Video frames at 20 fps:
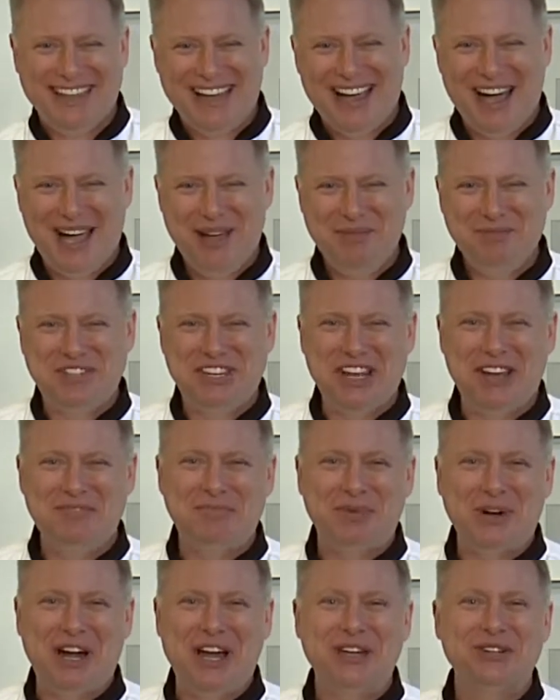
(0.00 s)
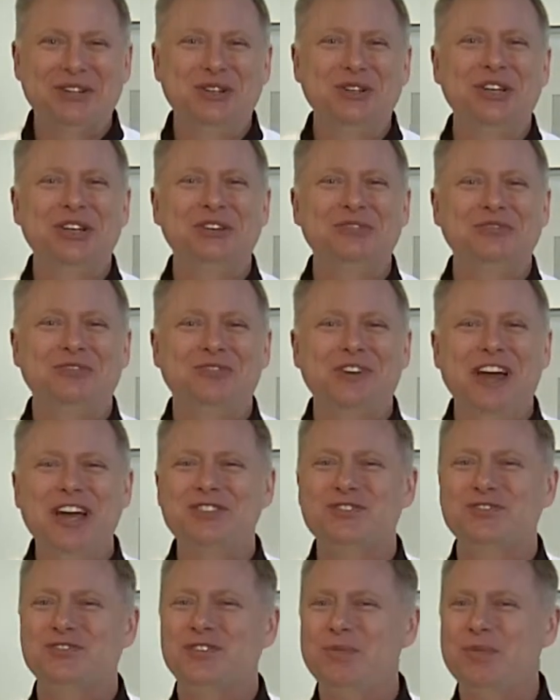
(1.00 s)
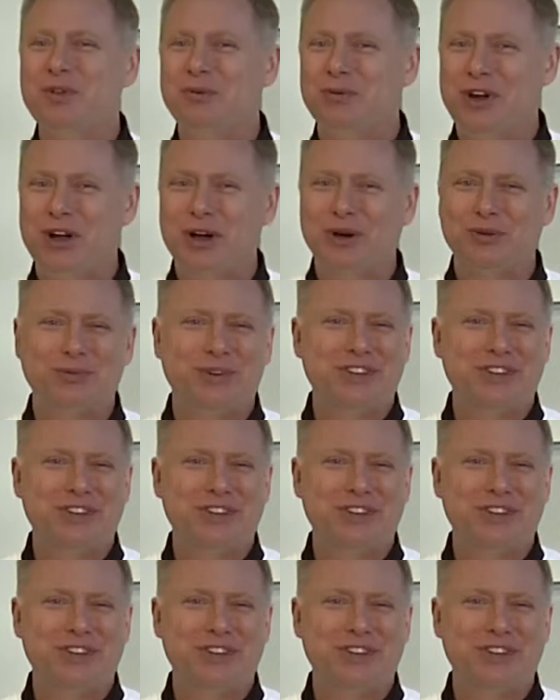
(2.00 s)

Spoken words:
I'm Chef Brian, cooking fresh from the road